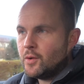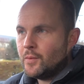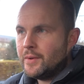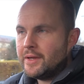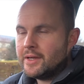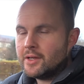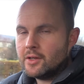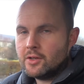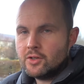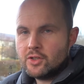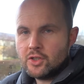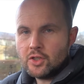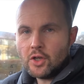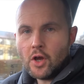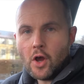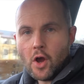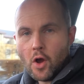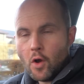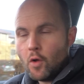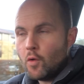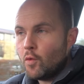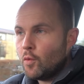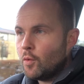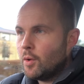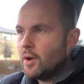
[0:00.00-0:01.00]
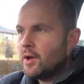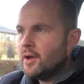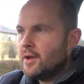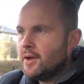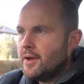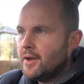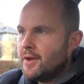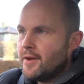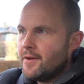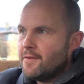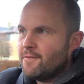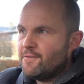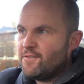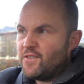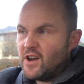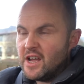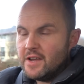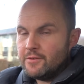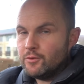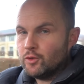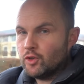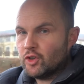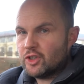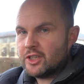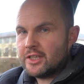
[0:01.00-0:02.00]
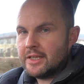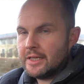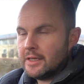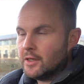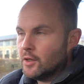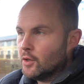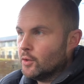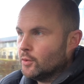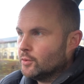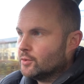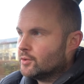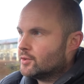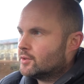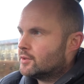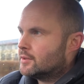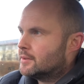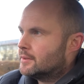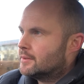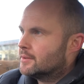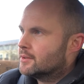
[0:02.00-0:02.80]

We can tow 500 kilos.